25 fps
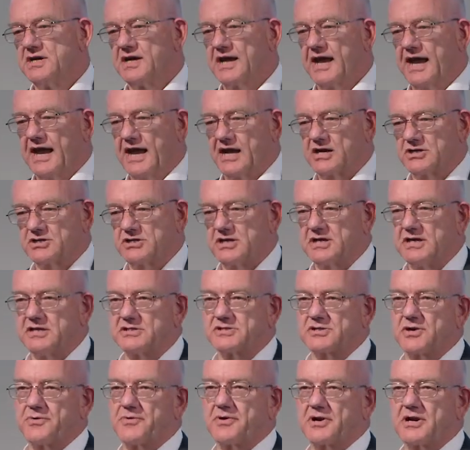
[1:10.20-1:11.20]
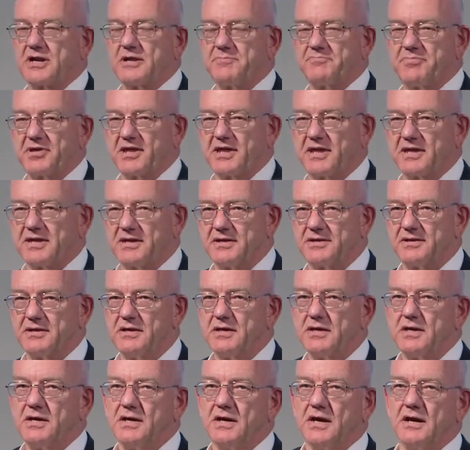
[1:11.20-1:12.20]
actually historically appeared
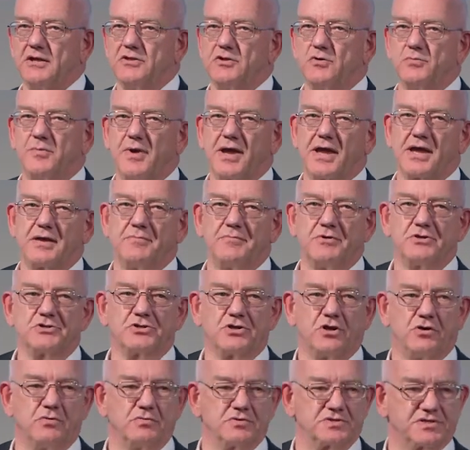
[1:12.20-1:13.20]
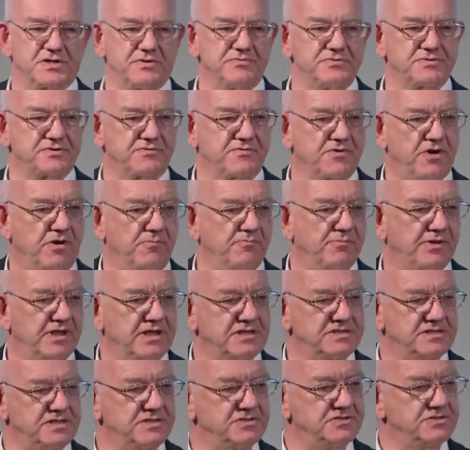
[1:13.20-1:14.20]
and the way in which a whole series of
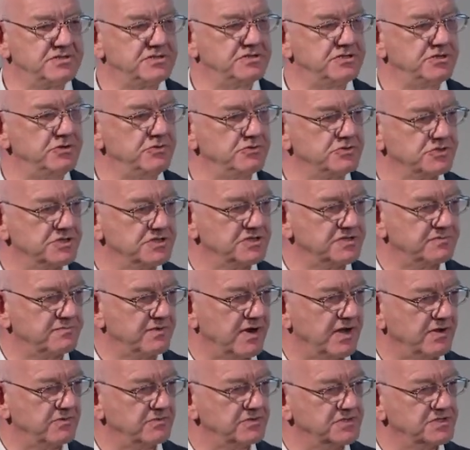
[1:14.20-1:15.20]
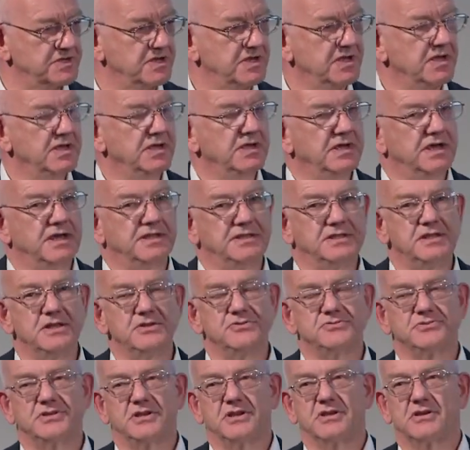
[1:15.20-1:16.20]
complex institutions arose. And the
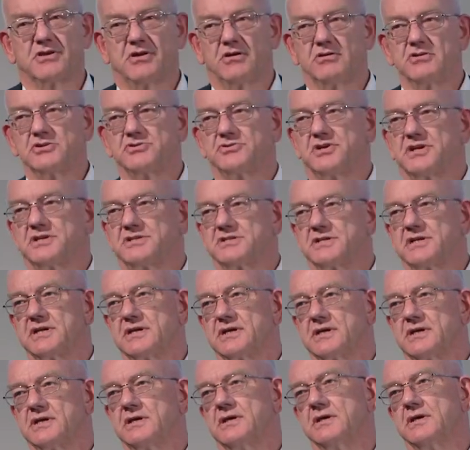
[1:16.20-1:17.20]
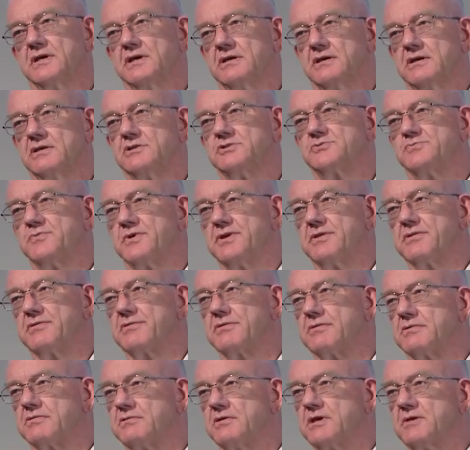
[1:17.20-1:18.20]
interesting contrast here is
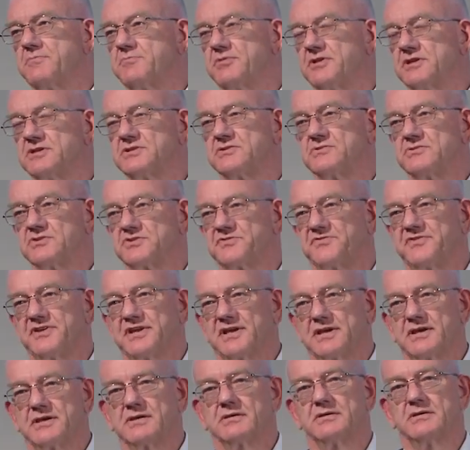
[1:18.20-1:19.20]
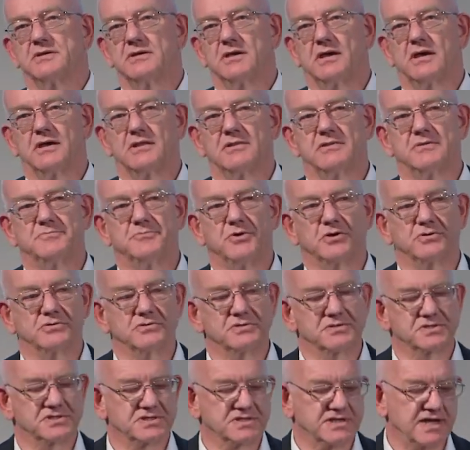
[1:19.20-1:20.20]
with the political sphere and the
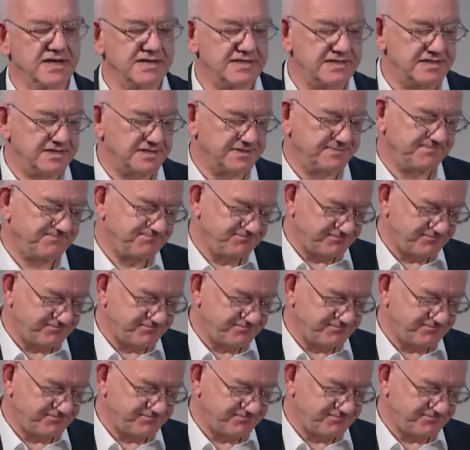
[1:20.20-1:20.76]
modern state.